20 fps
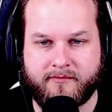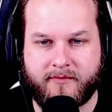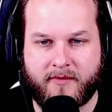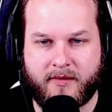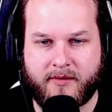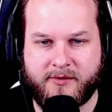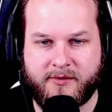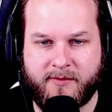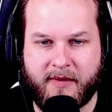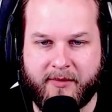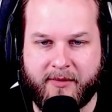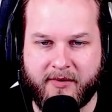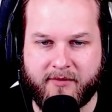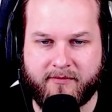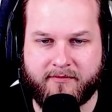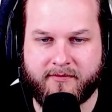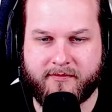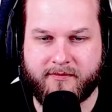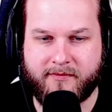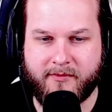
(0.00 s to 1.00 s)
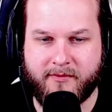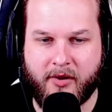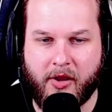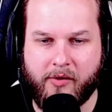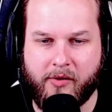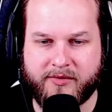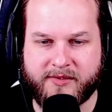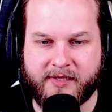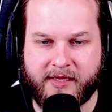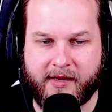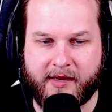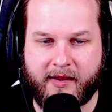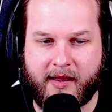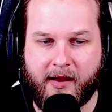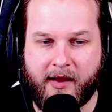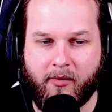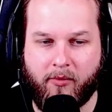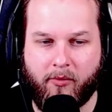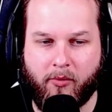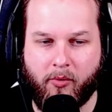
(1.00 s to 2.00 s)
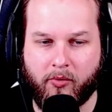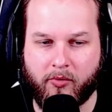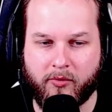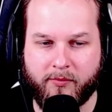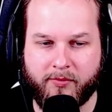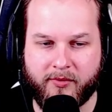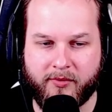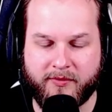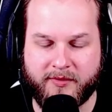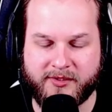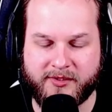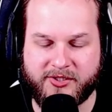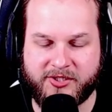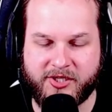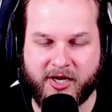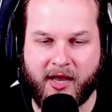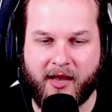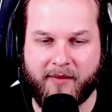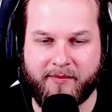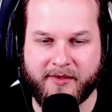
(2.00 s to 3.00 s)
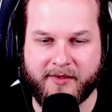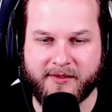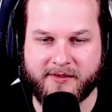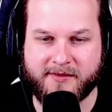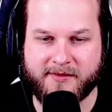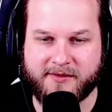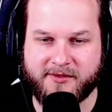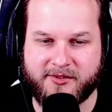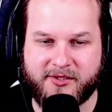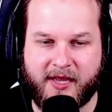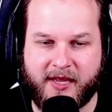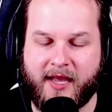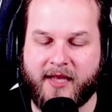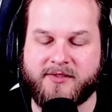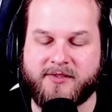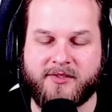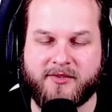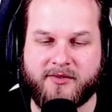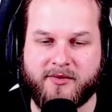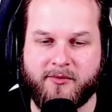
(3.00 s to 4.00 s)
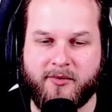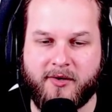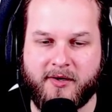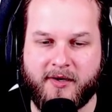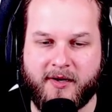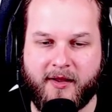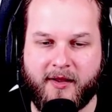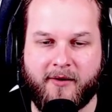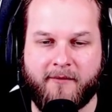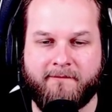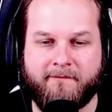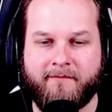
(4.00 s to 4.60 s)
She probably knows like how horrible this job is, and she has to do it now.